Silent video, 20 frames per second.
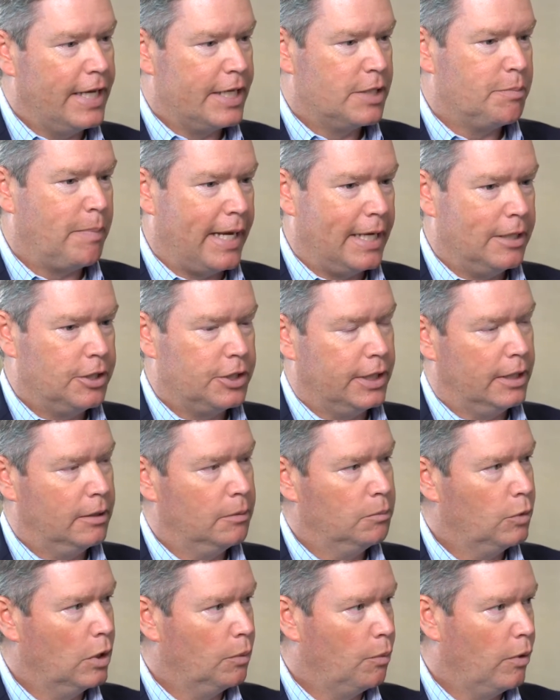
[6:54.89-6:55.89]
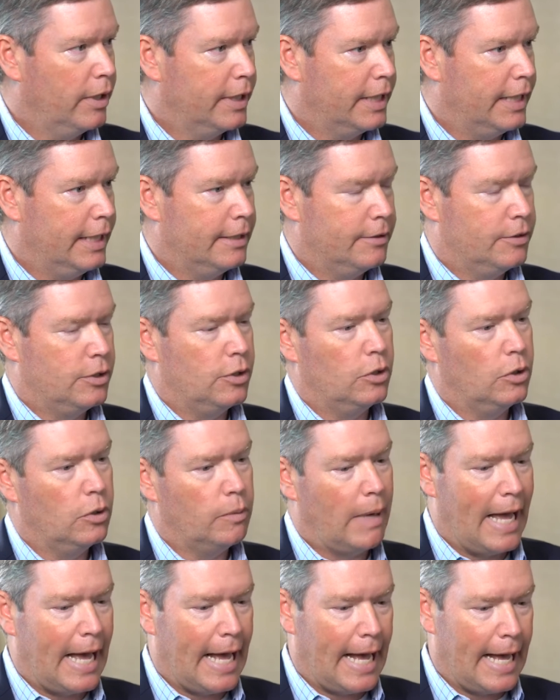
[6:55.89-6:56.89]
expansion, we're working
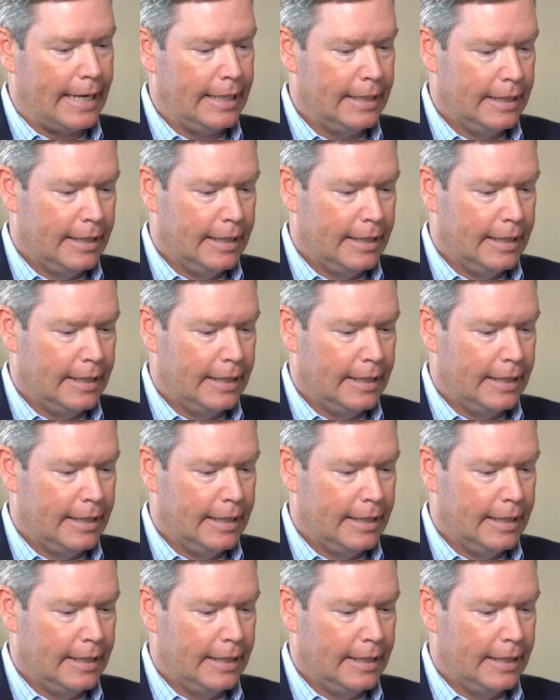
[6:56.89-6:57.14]
to add